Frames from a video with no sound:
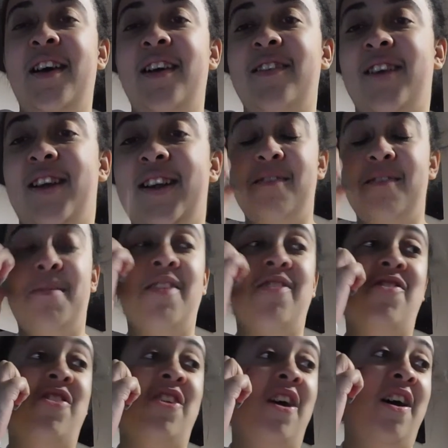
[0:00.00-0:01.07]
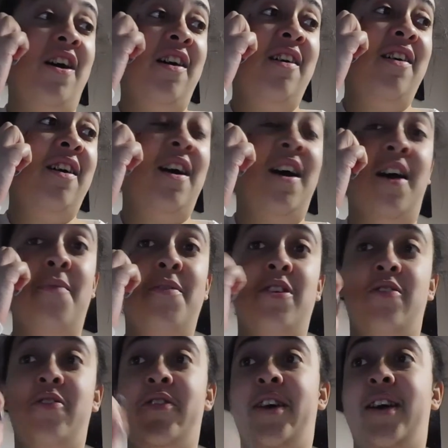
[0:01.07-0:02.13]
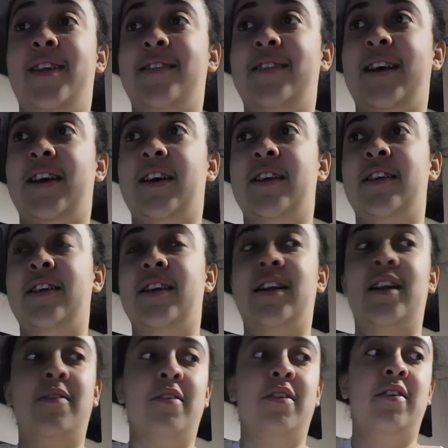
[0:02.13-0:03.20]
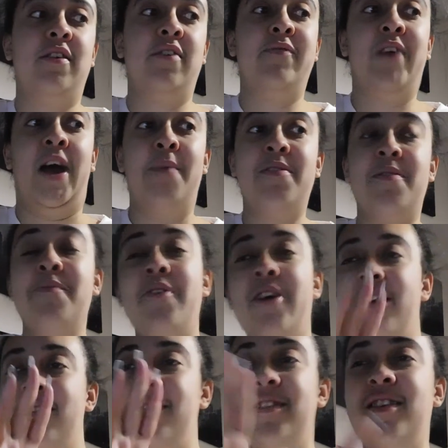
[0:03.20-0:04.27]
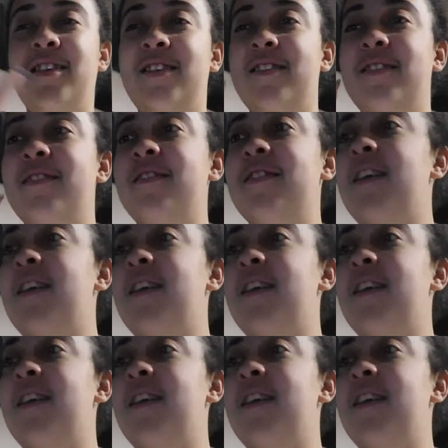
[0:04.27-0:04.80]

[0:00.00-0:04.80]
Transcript: So I message her, which I'll do that in a second. And then I'm going to wrap some presents.